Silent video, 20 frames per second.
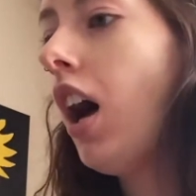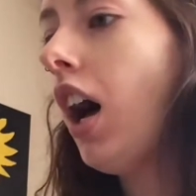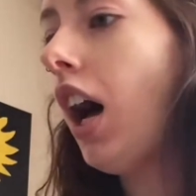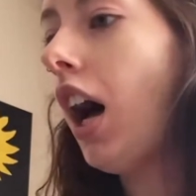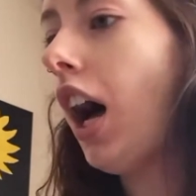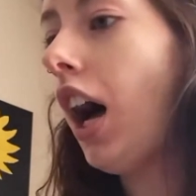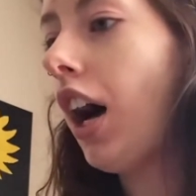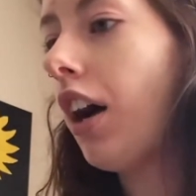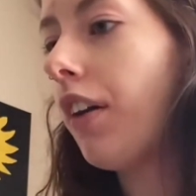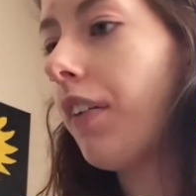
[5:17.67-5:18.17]

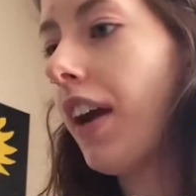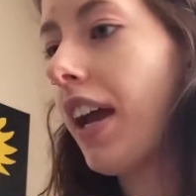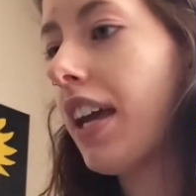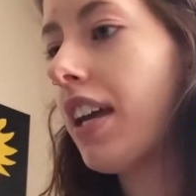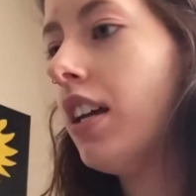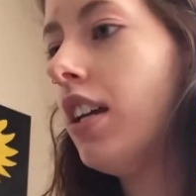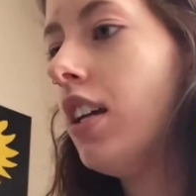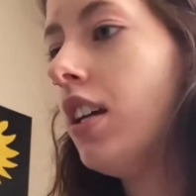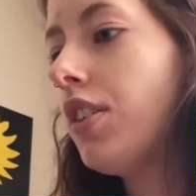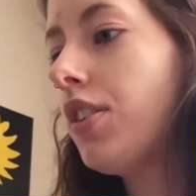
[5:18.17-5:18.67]
All right.
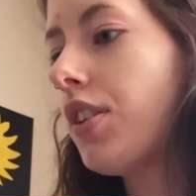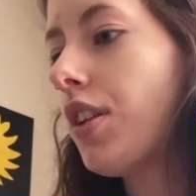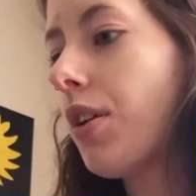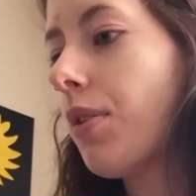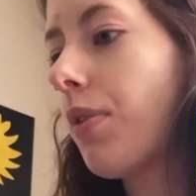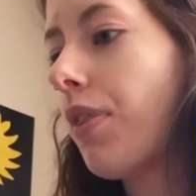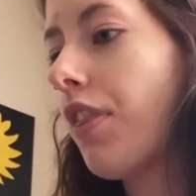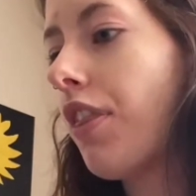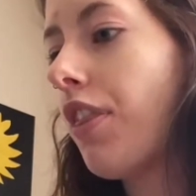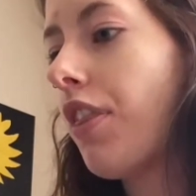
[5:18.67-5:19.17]

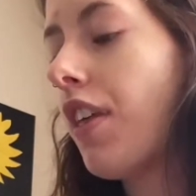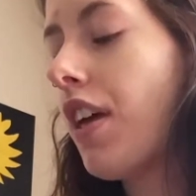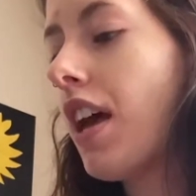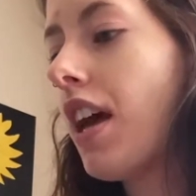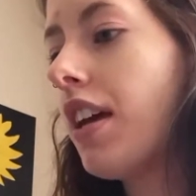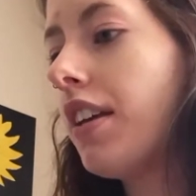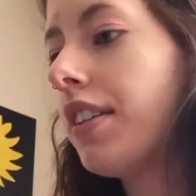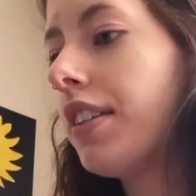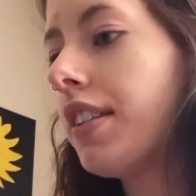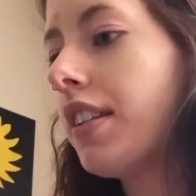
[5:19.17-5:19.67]
So
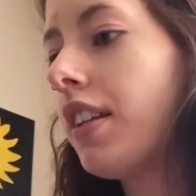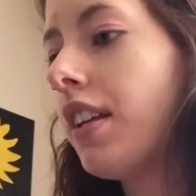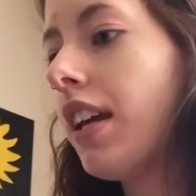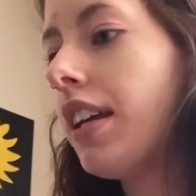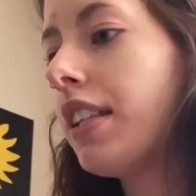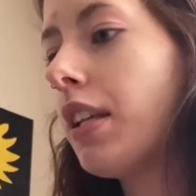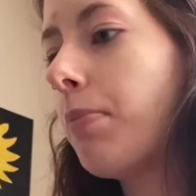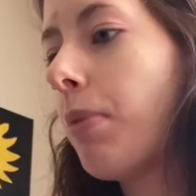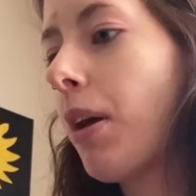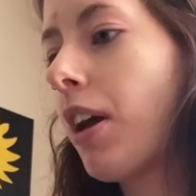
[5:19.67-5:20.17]
this
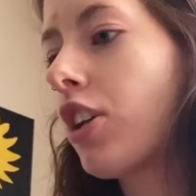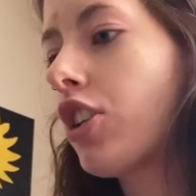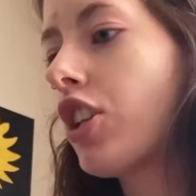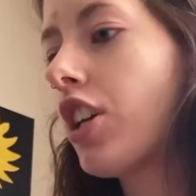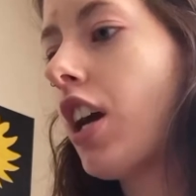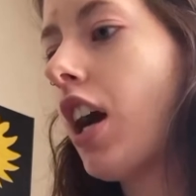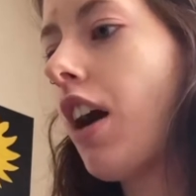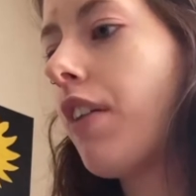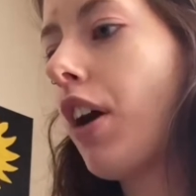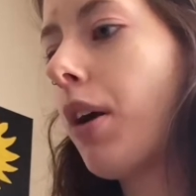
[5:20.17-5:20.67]
is a picture
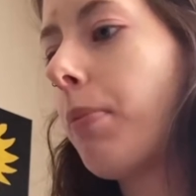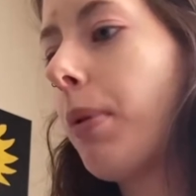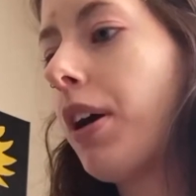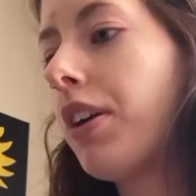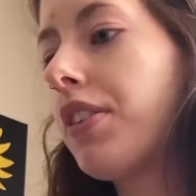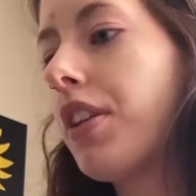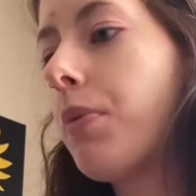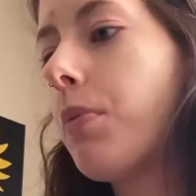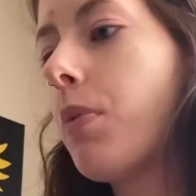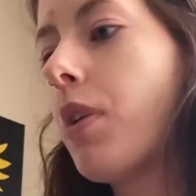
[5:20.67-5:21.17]
of our
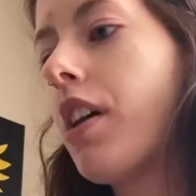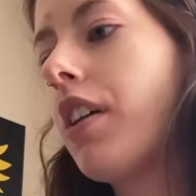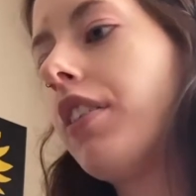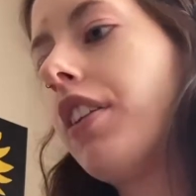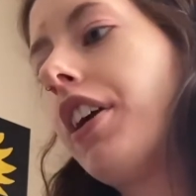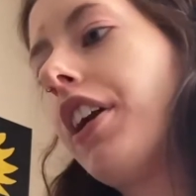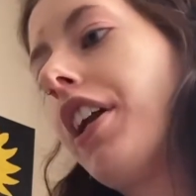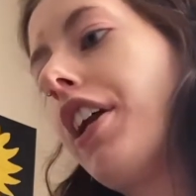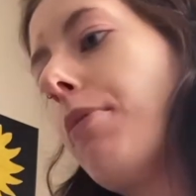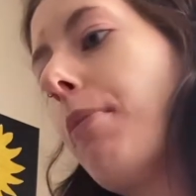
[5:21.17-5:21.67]
person we are
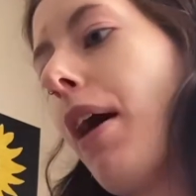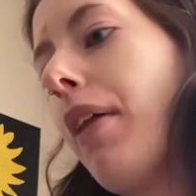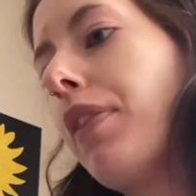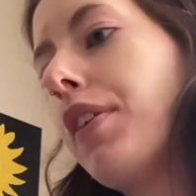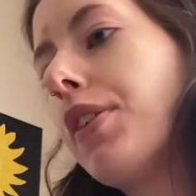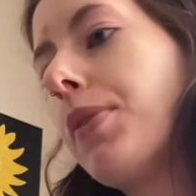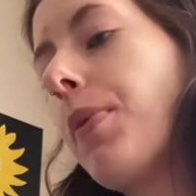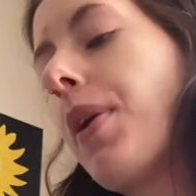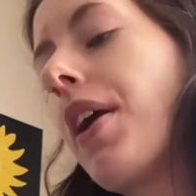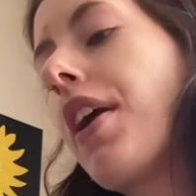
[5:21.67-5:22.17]
learning about
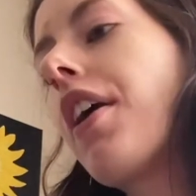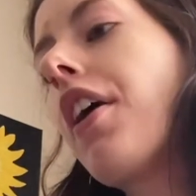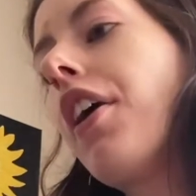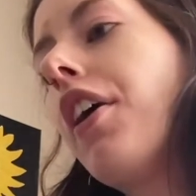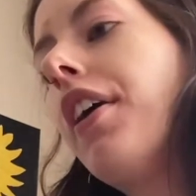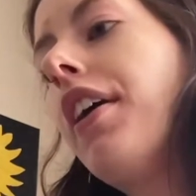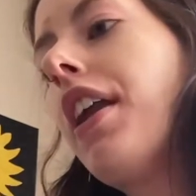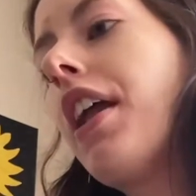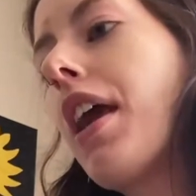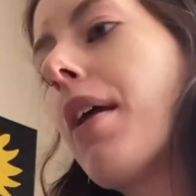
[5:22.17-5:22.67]
this week.
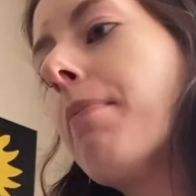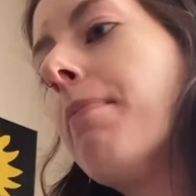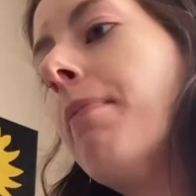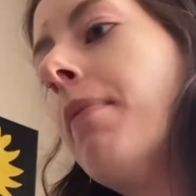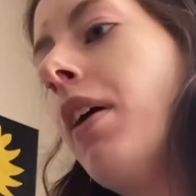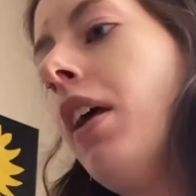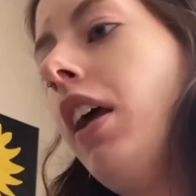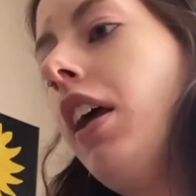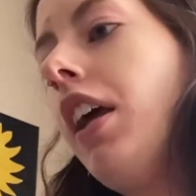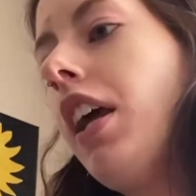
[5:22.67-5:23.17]
Her name
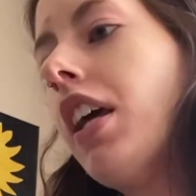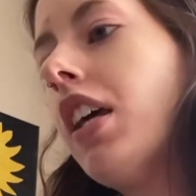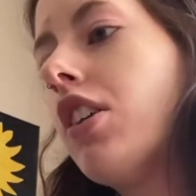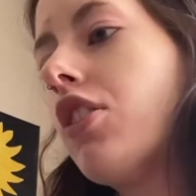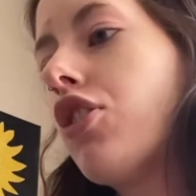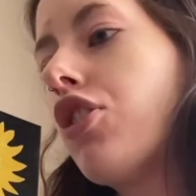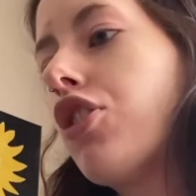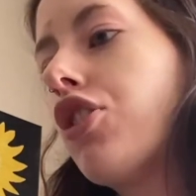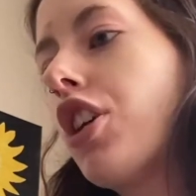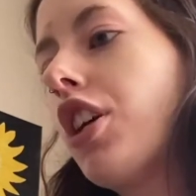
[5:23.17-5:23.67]

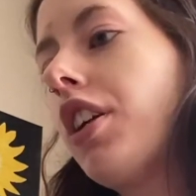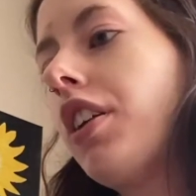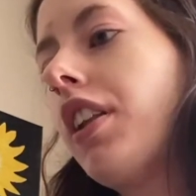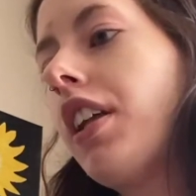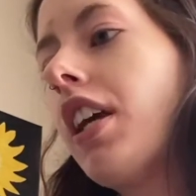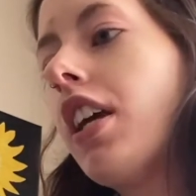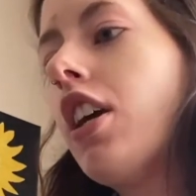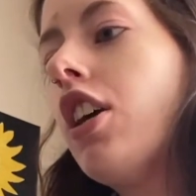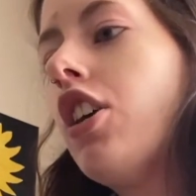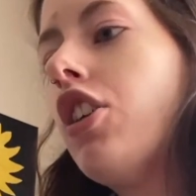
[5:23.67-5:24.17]
is
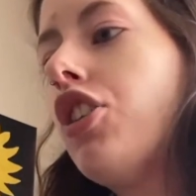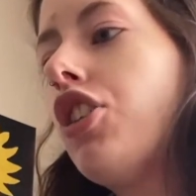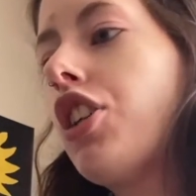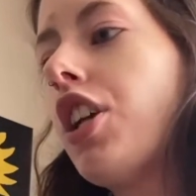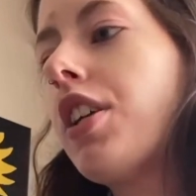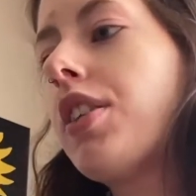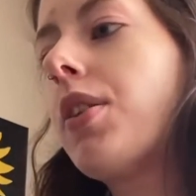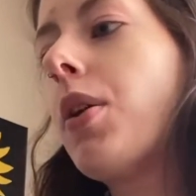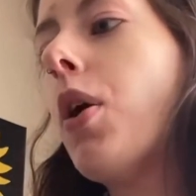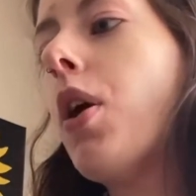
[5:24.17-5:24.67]
Shirley
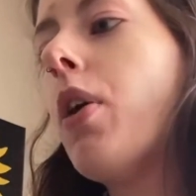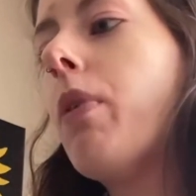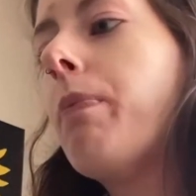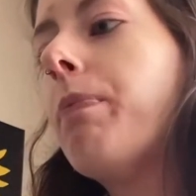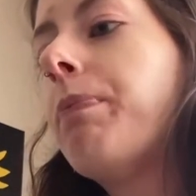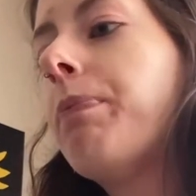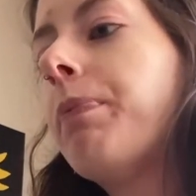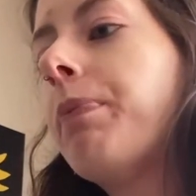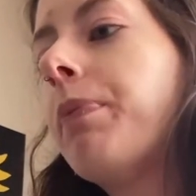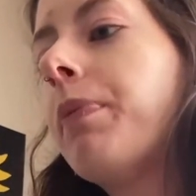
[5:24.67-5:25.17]
Chisholm.